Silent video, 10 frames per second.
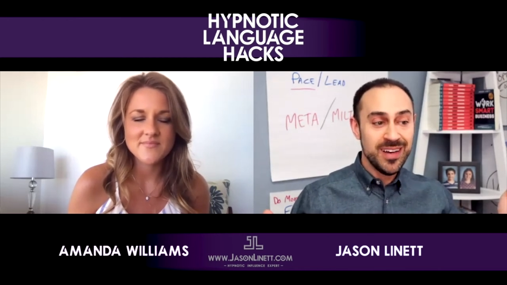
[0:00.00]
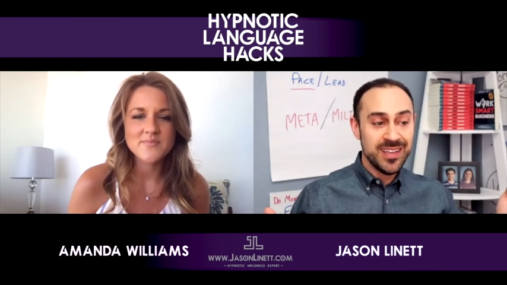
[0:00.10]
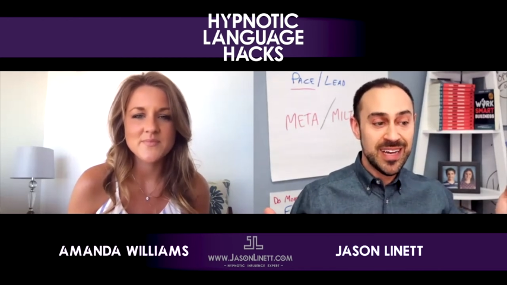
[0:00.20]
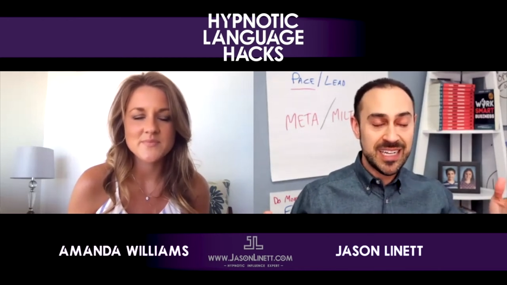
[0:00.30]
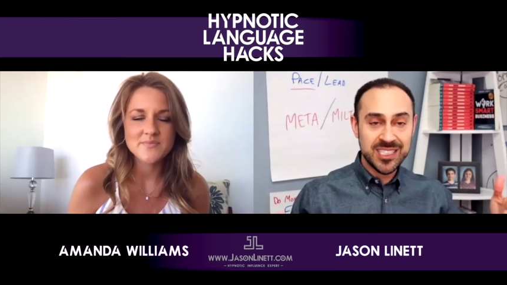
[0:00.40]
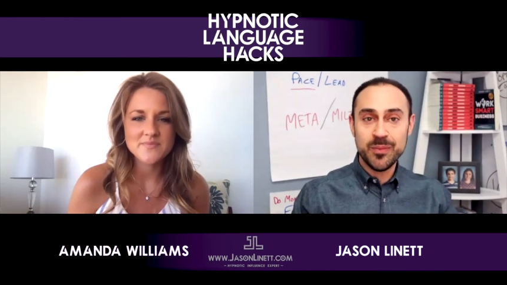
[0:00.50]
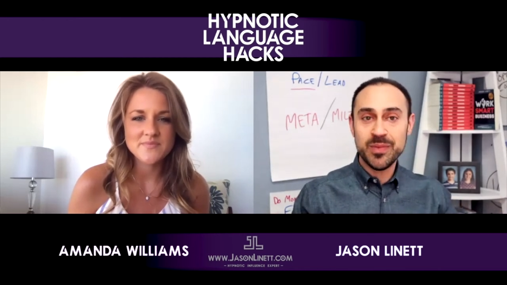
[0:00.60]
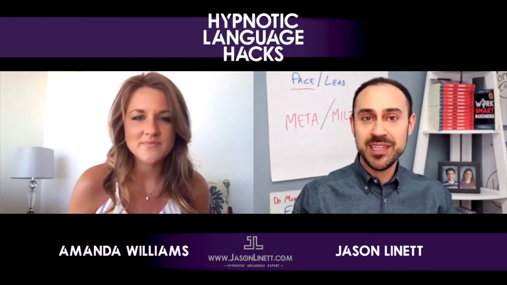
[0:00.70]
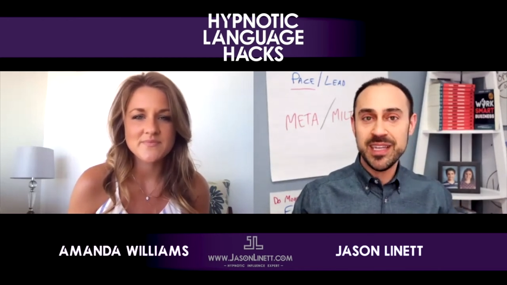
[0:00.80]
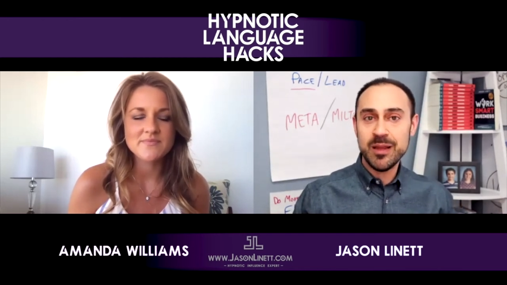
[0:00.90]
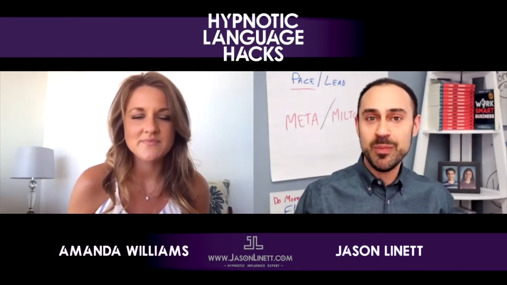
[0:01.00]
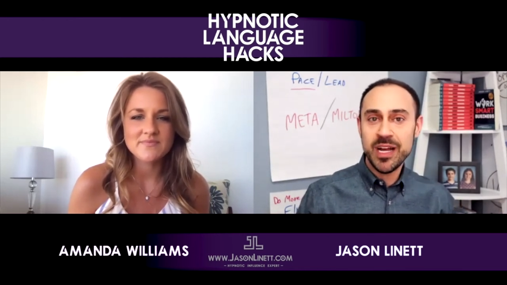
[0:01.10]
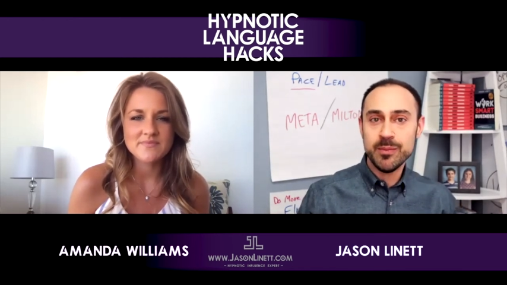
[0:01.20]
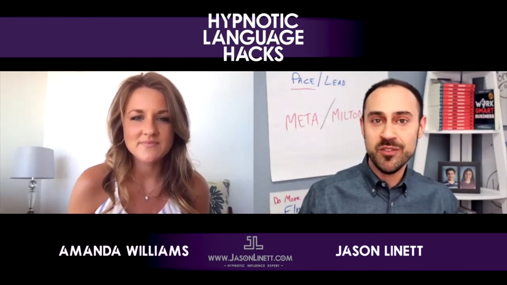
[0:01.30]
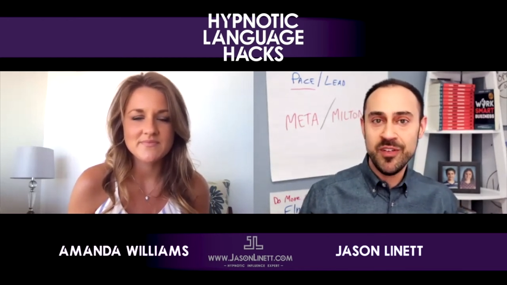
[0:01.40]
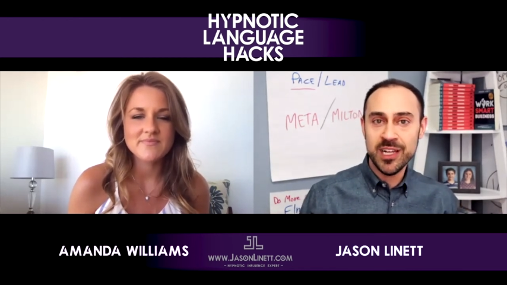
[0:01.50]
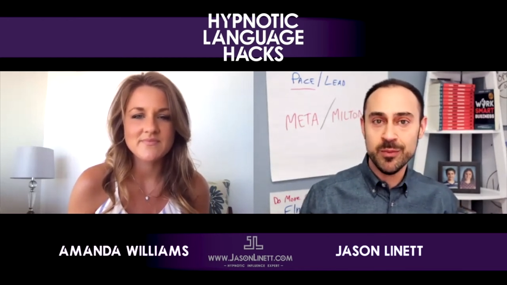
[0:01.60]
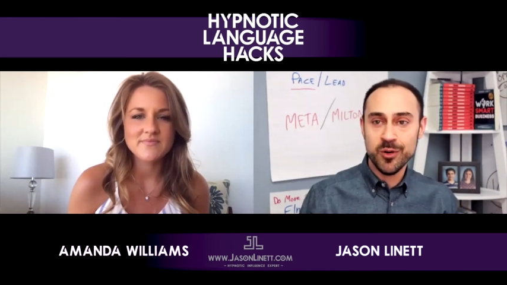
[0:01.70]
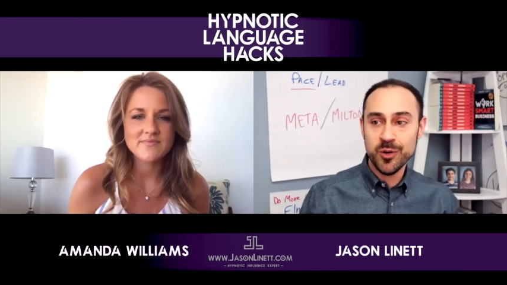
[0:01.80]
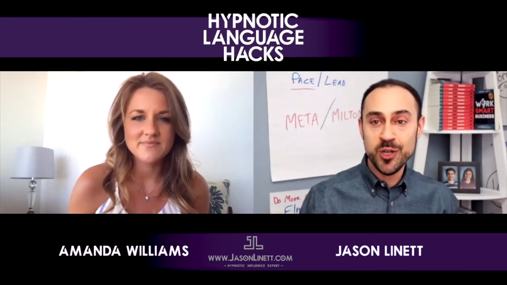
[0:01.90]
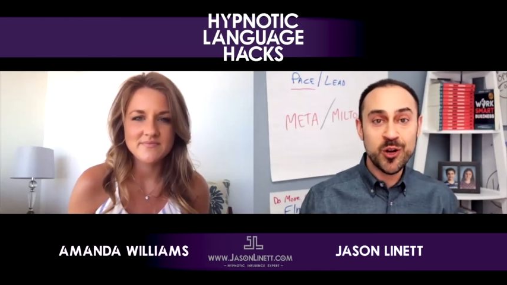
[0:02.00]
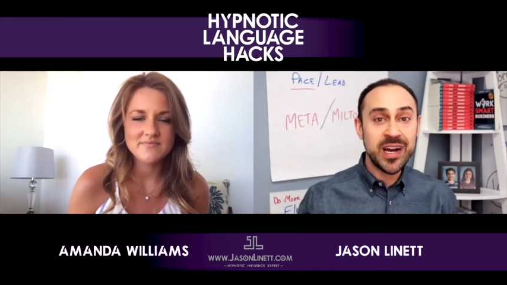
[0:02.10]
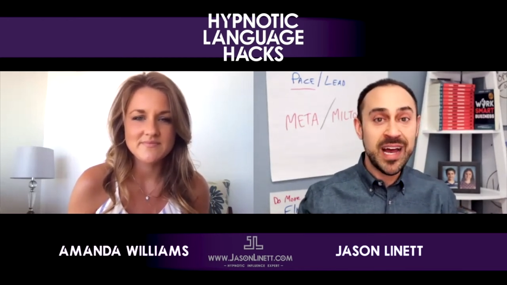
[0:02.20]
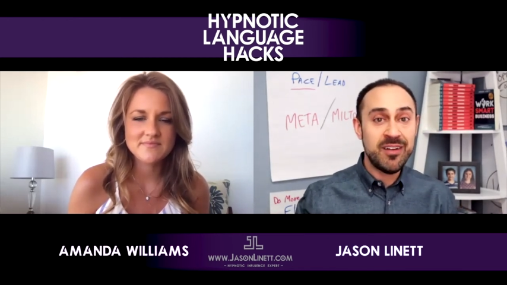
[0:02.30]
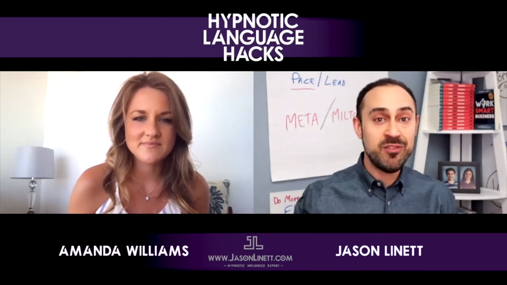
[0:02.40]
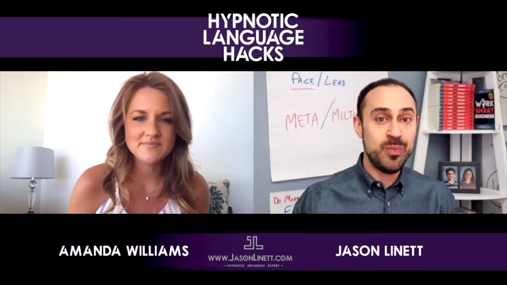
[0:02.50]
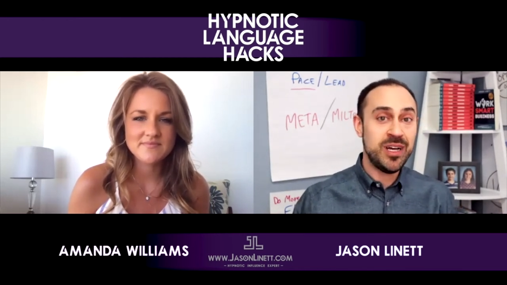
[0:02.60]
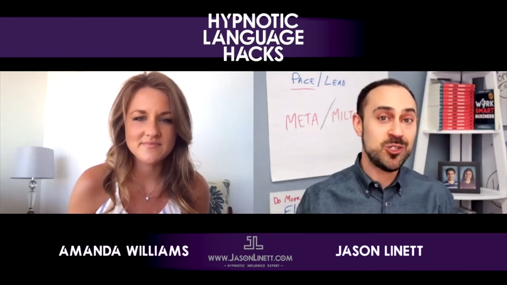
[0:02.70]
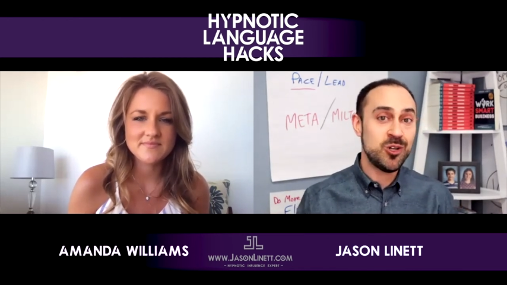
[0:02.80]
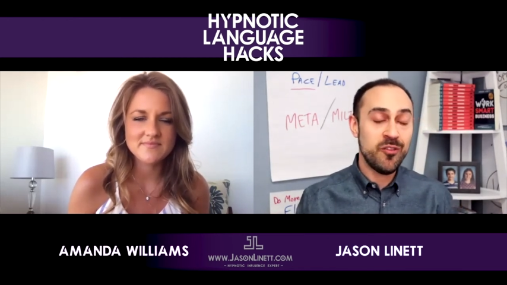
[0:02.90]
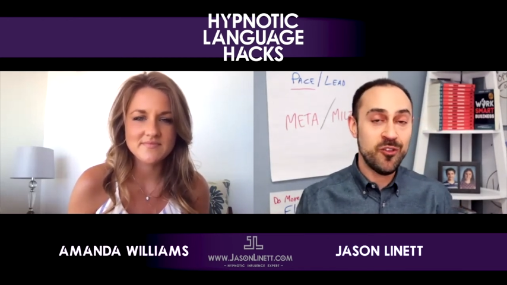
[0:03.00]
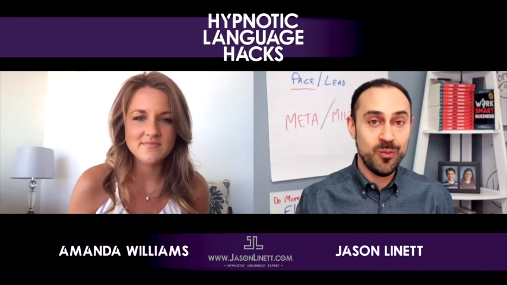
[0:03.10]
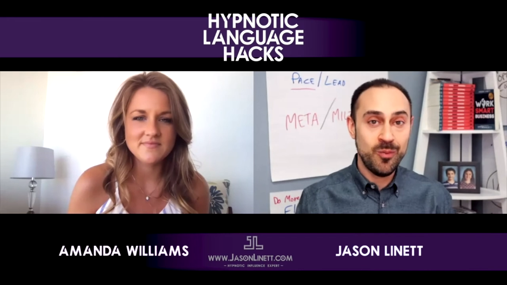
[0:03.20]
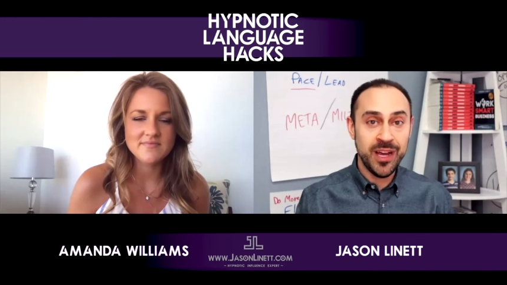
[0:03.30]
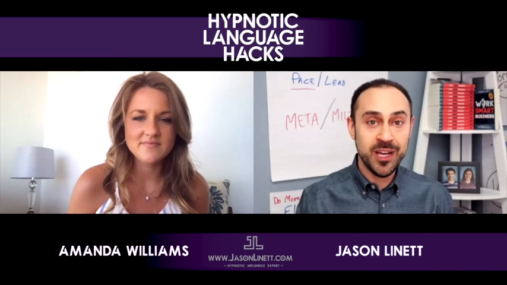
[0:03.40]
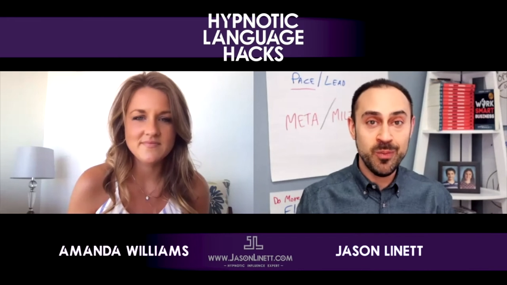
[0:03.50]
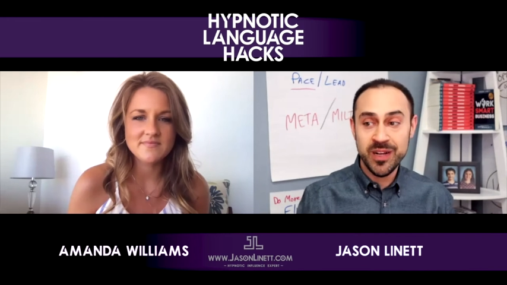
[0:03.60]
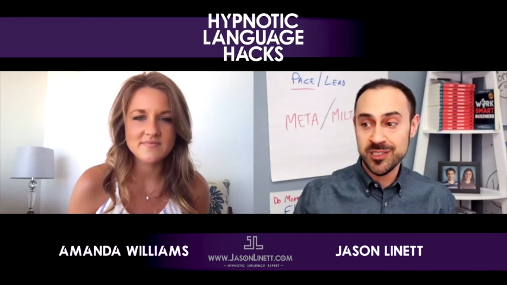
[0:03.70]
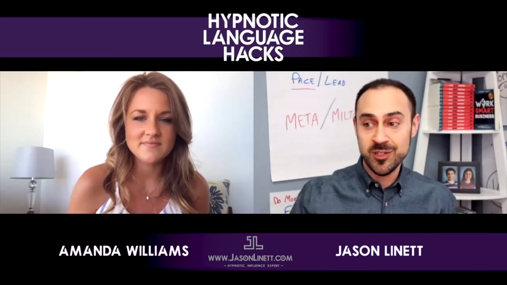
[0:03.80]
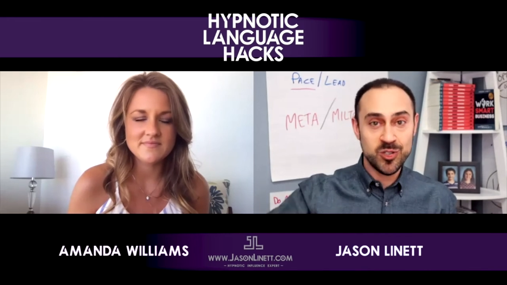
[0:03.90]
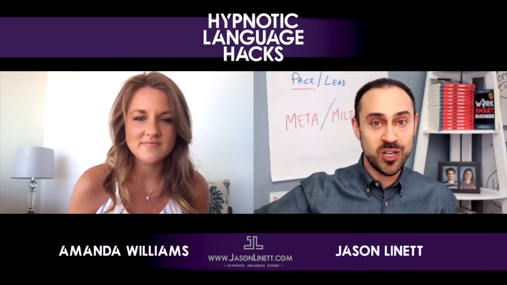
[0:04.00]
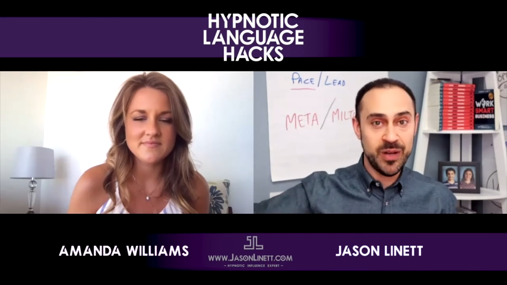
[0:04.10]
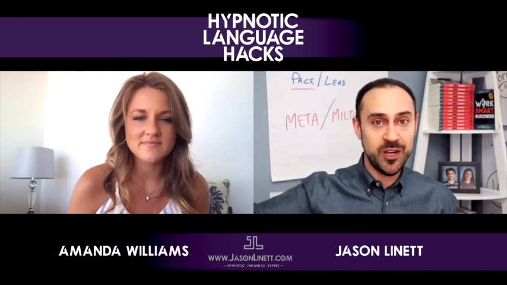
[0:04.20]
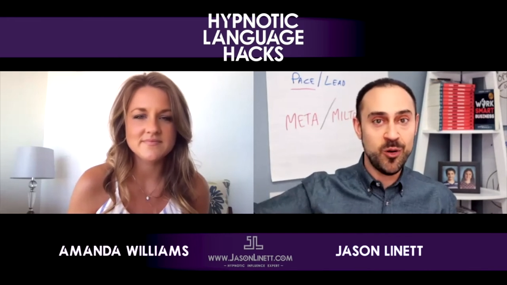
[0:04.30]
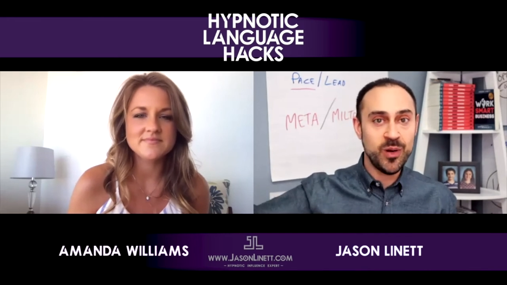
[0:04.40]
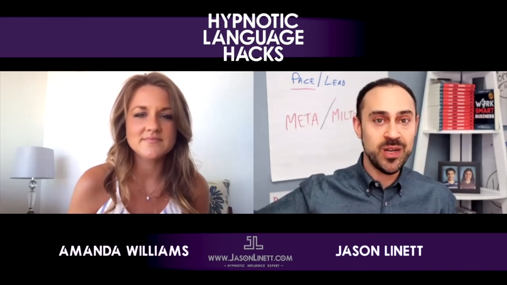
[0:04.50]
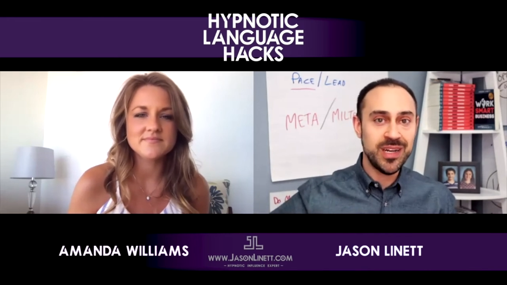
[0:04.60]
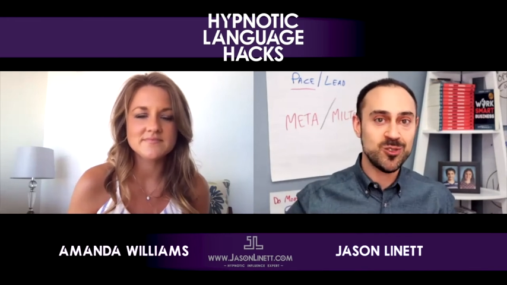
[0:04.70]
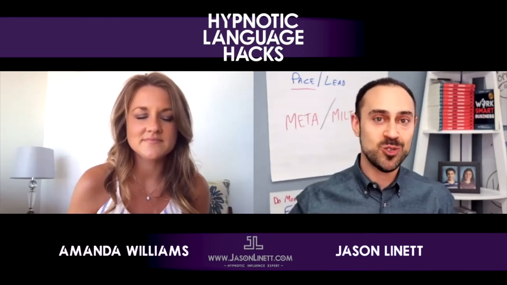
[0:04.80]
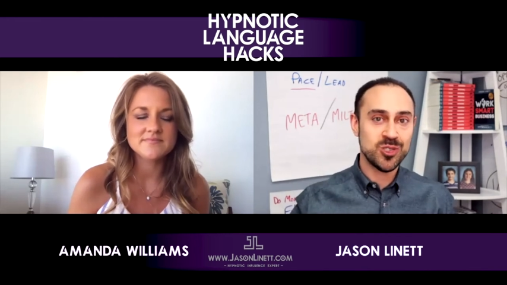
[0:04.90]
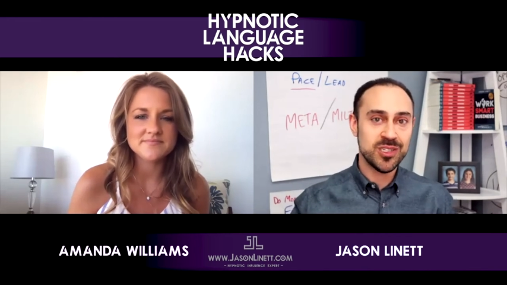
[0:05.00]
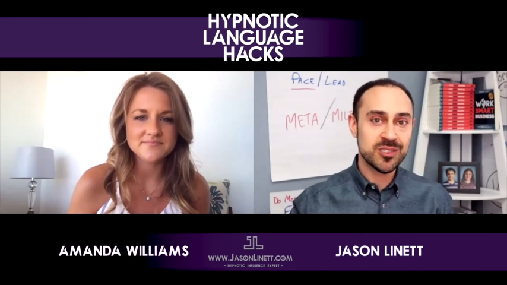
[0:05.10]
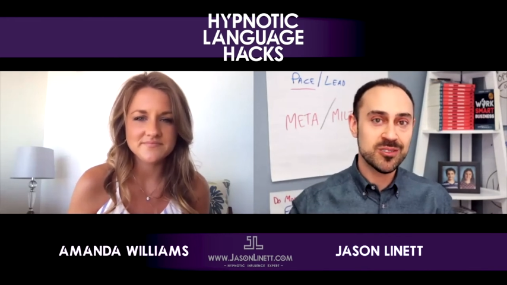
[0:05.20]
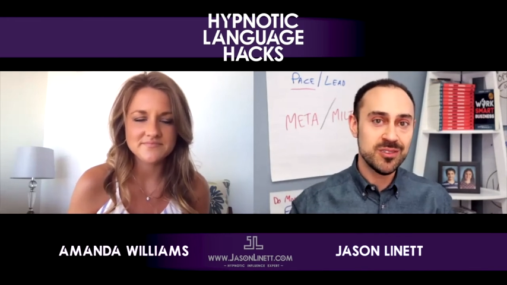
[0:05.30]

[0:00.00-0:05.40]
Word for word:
Speaker 1: as something then becomes available, you're going to have the best offer to make because there's going to be no contingencies.